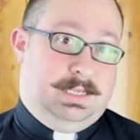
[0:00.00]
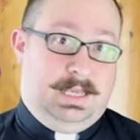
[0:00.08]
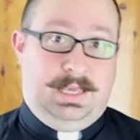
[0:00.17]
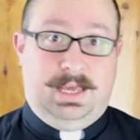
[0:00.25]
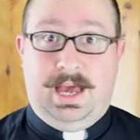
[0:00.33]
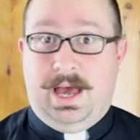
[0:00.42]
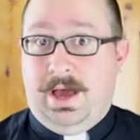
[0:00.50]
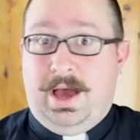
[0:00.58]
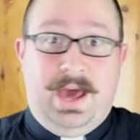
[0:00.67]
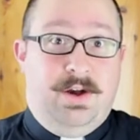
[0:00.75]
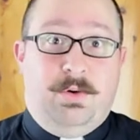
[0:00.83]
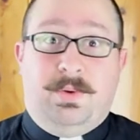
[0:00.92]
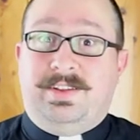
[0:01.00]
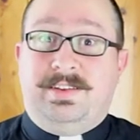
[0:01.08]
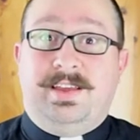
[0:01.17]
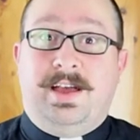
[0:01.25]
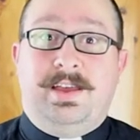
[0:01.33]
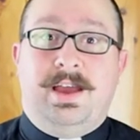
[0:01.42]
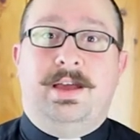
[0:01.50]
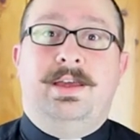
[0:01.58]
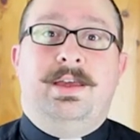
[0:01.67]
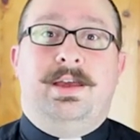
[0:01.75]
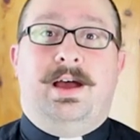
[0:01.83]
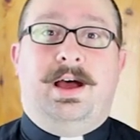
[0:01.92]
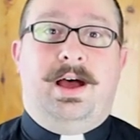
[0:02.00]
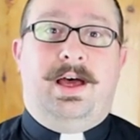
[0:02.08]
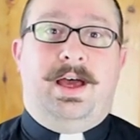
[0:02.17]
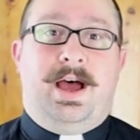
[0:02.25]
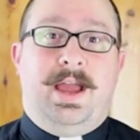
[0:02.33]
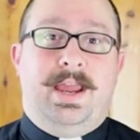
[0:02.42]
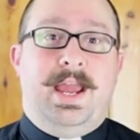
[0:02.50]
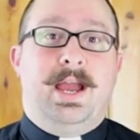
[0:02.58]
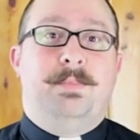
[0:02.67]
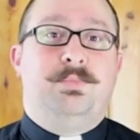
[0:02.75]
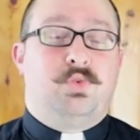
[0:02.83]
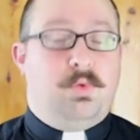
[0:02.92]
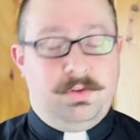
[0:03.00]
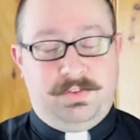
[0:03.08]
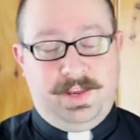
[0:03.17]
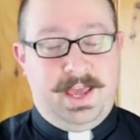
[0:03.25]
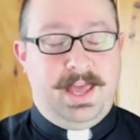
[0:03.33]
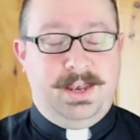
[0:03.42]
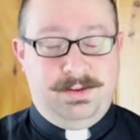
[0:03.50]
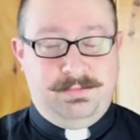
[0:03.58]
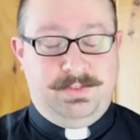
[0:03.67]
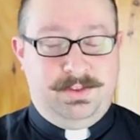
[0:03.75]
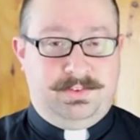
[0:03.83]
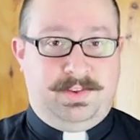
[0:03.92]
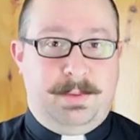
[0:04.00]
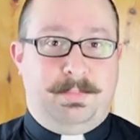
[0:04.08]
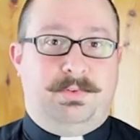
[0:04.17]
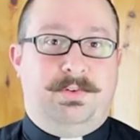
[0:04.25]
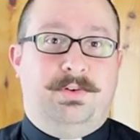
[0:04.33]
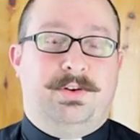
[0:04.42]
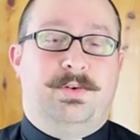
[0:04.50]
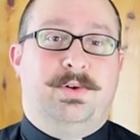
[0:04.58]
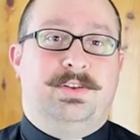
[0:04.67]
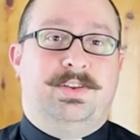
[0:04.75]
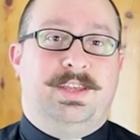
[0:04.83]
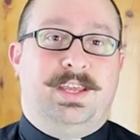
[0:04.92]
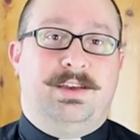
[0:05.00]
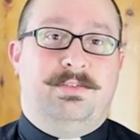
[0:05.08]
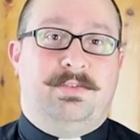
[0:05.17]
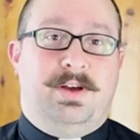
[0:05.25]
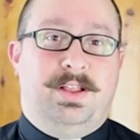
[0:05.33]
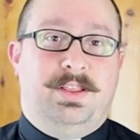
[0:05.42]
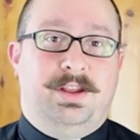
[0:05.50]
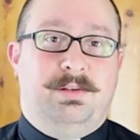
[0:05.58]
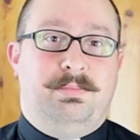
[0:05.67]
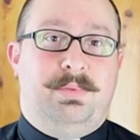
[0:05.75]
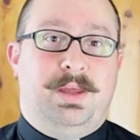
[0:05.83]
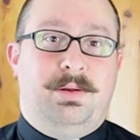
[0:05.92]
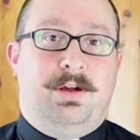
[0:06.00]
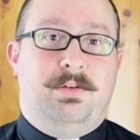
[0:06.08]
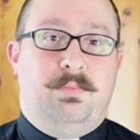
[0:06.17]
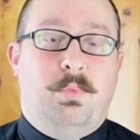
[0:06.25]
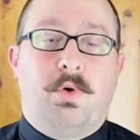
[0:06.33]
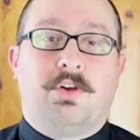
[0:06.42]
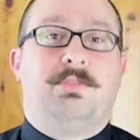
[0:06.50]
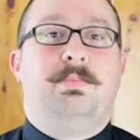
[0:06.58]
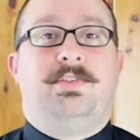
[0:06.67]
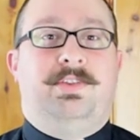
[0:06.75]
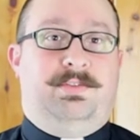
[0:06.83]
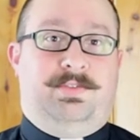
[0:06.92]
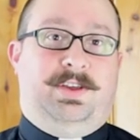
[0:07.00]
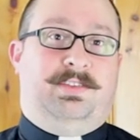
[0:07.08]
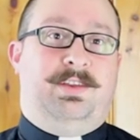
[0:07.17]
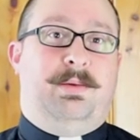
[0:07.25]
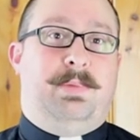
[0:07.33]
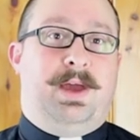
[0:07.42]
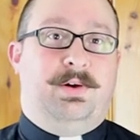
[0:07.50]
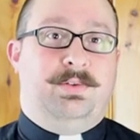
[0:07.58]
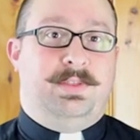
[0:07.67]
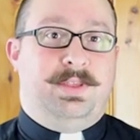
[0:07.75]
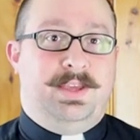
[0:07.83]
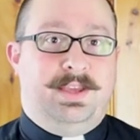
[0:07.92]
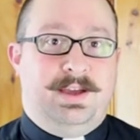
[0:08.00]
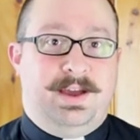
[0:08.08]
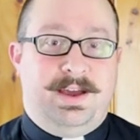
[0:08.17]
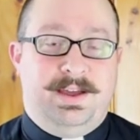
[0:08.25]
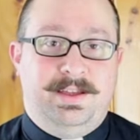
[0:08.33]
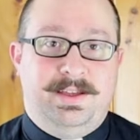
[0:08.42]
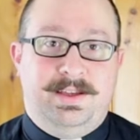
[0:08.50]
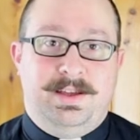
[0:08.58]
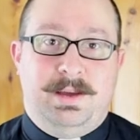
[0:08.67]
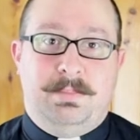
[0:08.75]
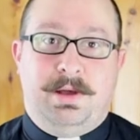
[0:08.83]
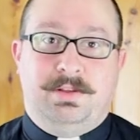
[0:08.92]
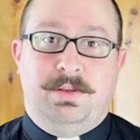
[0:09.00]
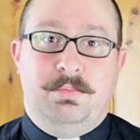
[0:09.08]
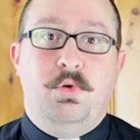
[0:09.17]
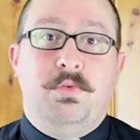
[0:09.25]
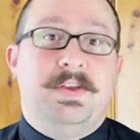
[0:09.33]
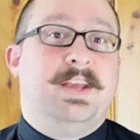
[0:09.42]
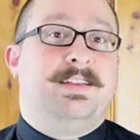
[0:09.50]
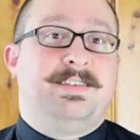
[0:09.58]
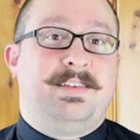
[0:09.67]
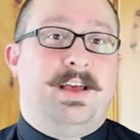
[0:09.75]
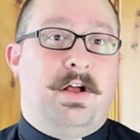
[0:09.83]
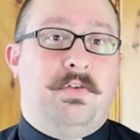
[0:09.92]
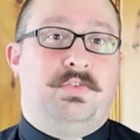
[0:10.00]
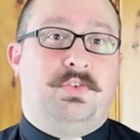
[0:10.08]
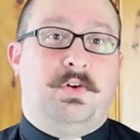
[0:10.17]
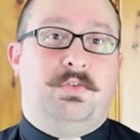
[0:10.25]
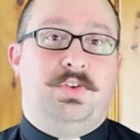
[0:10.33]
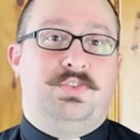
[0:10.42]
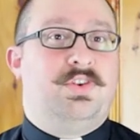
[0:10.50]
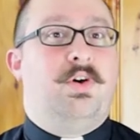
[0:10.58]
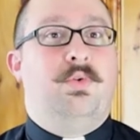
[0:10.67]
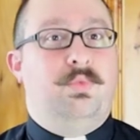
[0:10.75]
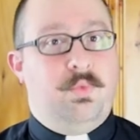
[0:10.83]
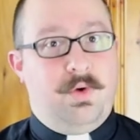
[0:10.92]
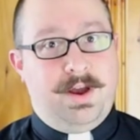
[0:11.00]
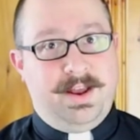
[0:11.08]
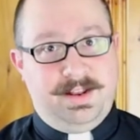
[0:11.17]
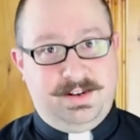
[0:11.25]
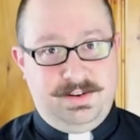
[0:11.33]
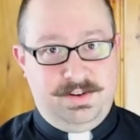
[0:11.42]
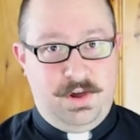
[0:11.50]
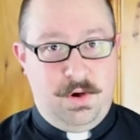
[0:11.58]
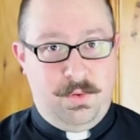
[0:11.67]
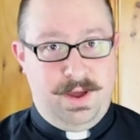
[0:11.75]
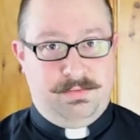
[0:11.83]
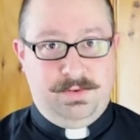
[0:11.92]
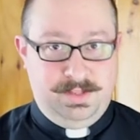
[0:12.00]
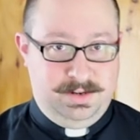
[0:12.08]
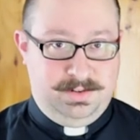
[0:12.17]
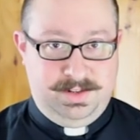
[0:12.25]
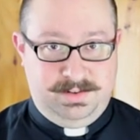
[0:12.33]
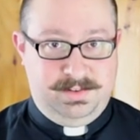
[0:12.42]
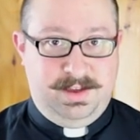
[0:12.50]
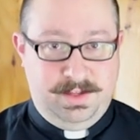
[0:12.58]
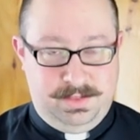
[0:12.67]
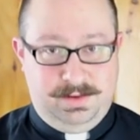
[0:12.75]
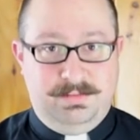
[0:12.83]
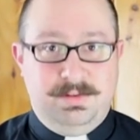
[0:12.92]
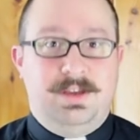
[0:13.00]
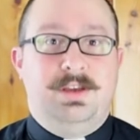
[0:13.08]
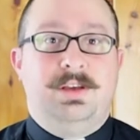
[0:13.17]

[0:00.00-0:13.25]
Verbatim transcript: yeah, I don't know what to tell you. I am, towards the end of this episode, going to give a little bit more specifics about the movie itself. So if you don't want to know every little detail, then